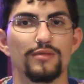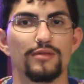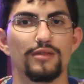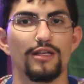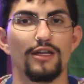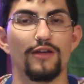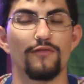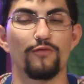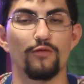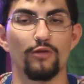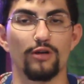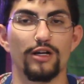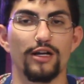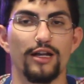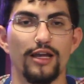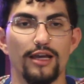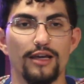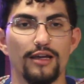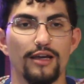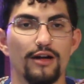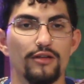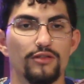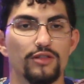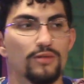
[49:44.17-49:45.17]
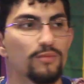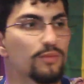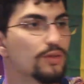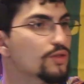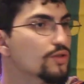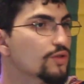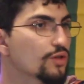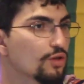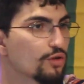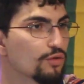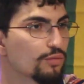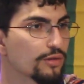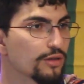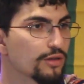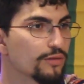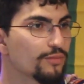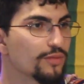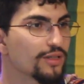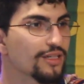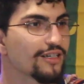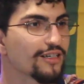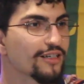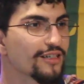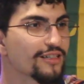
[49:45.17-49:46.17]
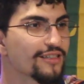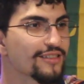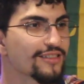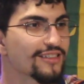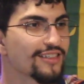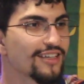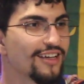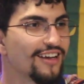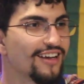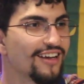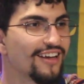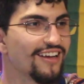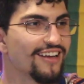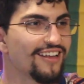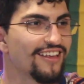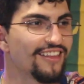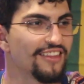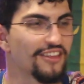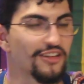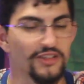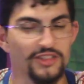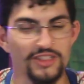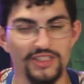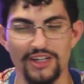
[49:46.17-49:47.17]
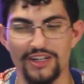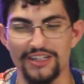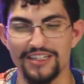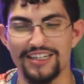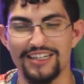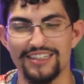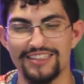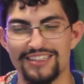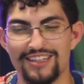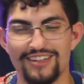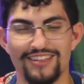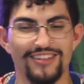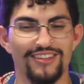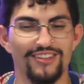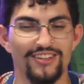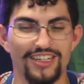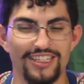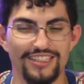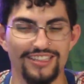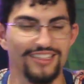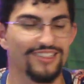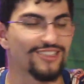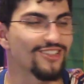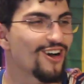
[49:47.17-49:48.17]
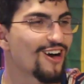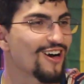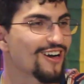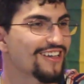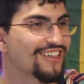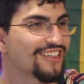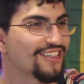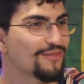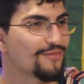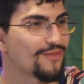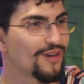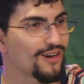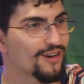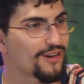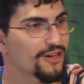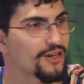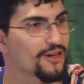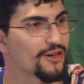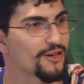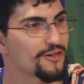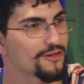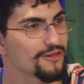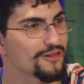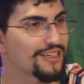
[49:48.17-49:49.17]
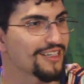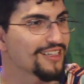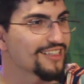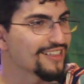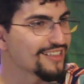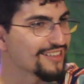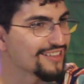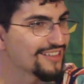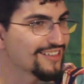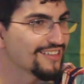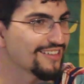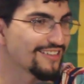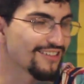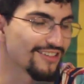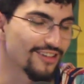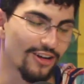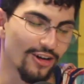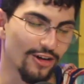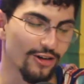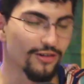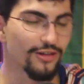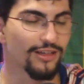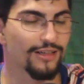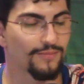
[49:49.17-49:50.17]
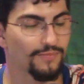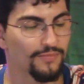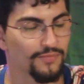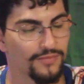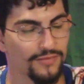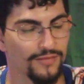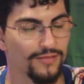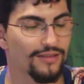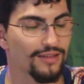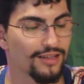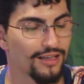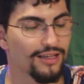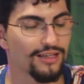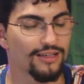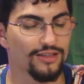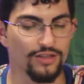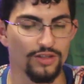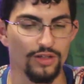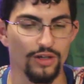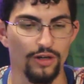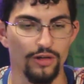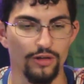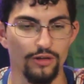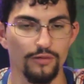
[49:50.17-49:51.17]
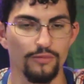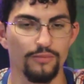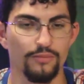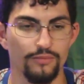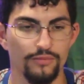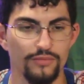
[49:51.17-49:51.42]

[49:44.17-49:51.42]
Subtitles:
if we're gonna hang out, to be sober, because they'll get to talking about coke, and you know it. So